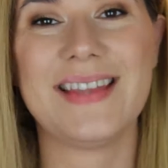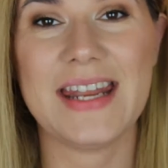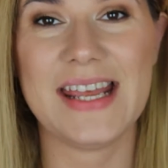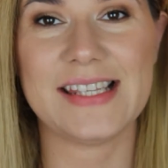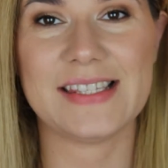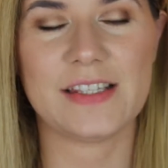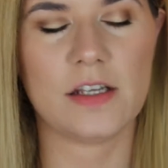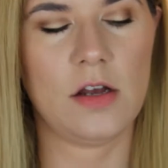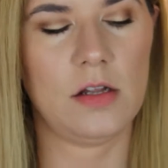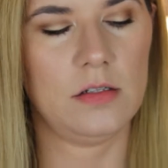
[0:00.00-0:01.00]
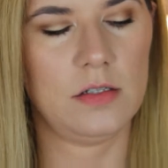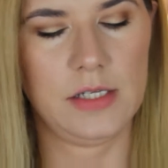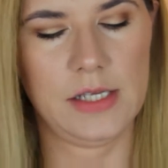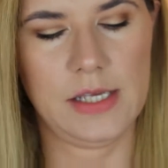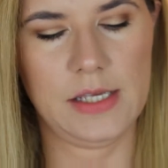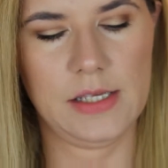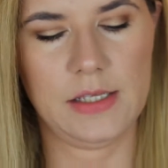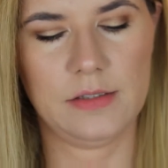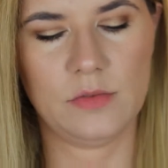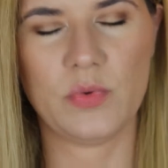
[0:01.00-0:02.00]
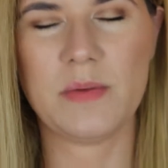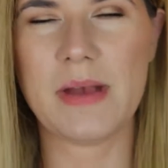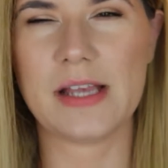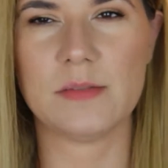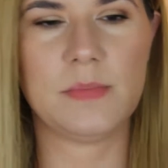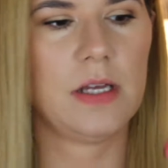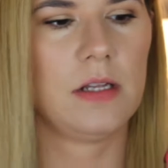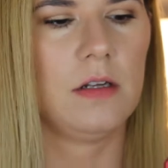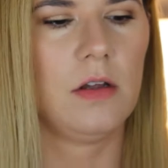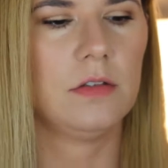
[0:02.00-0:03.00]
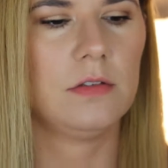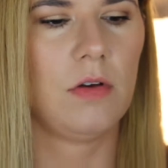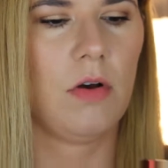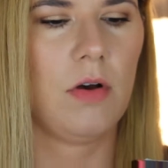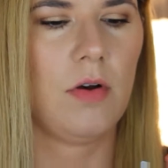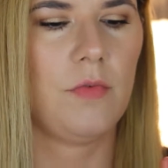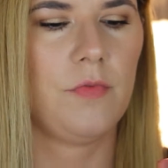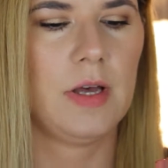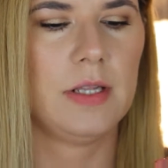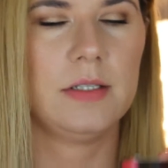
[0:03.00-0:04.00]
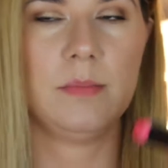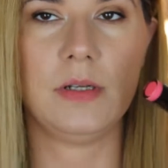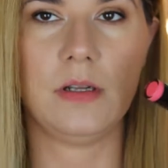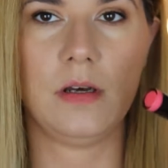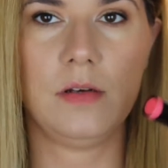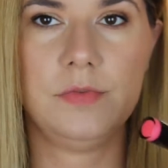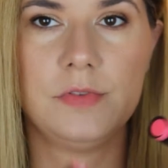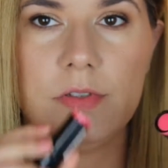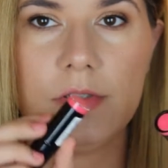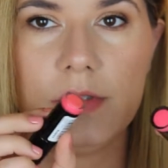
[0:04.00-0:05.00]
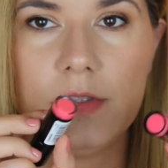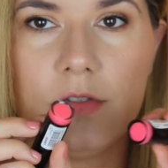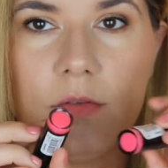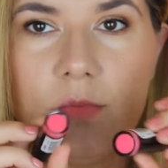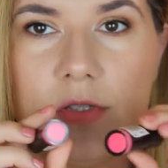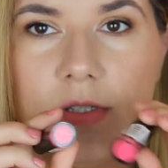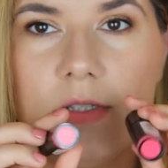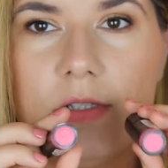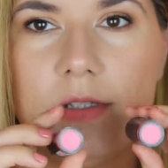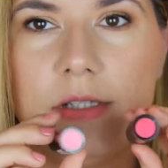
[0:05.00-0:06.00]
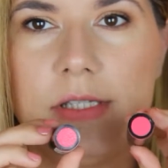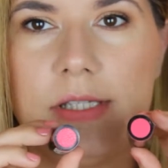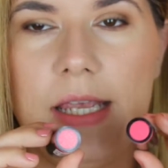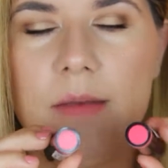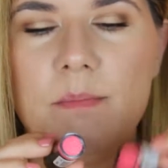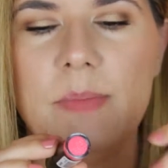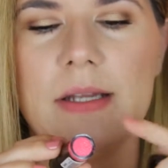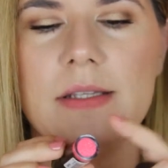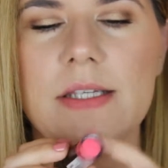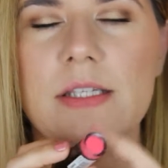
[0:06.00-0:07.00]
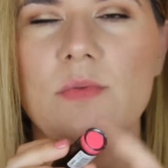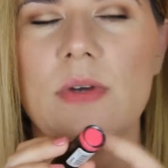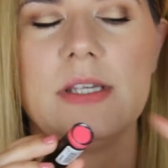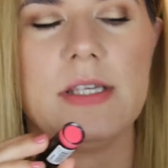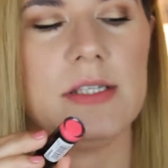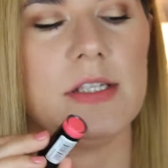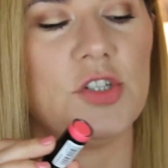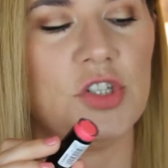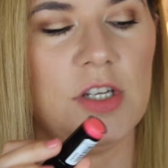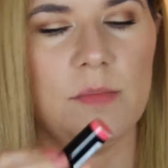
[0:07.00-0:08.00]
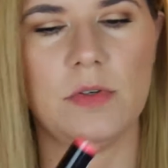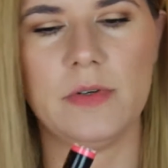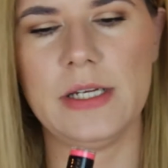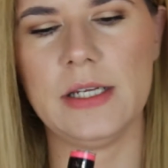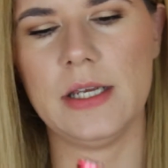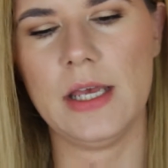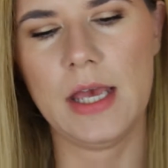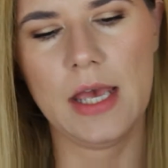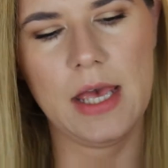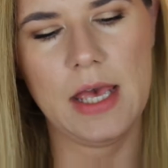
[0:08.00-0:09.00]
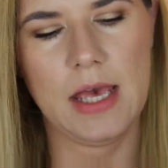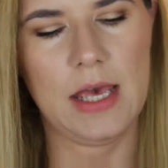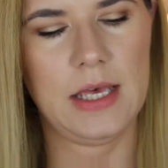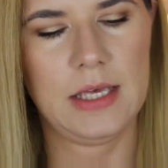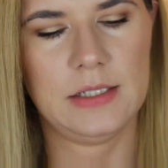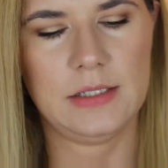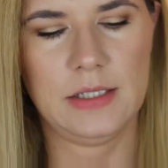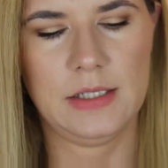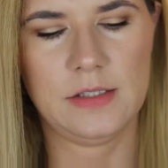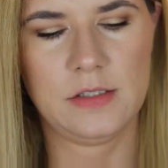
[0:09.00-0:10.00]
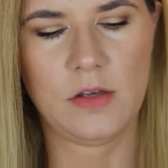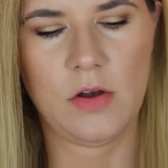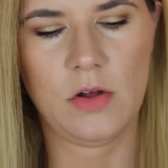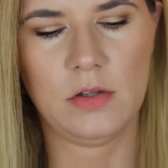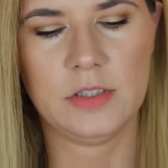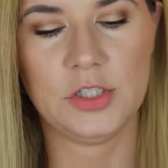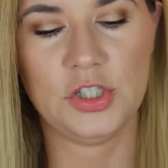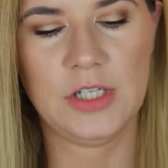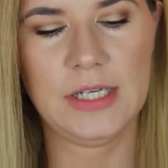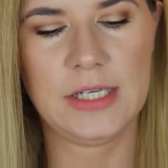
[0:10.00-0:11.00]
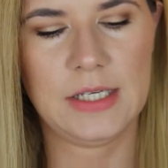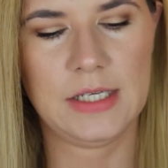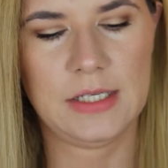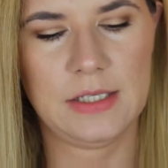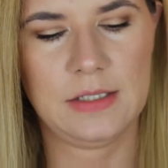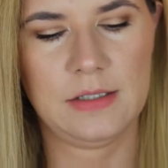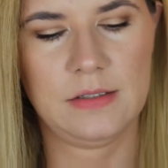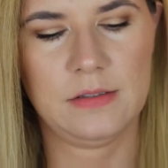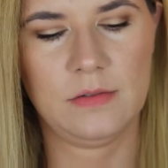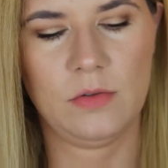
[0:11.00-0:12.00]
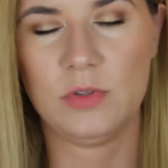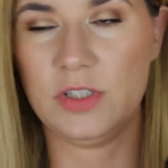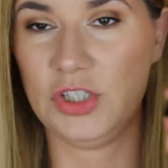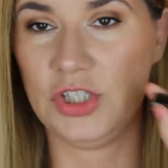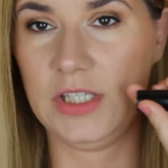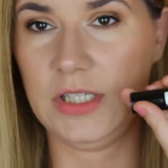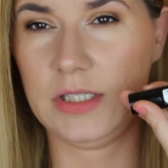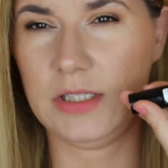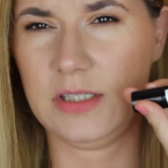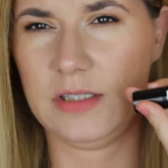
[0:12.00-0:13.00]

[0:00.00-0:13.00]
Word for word: The next color, it reminds me a lot of the Beloved. It's almost the same, but this one is shimmery, and it's called Cheek. Cheek.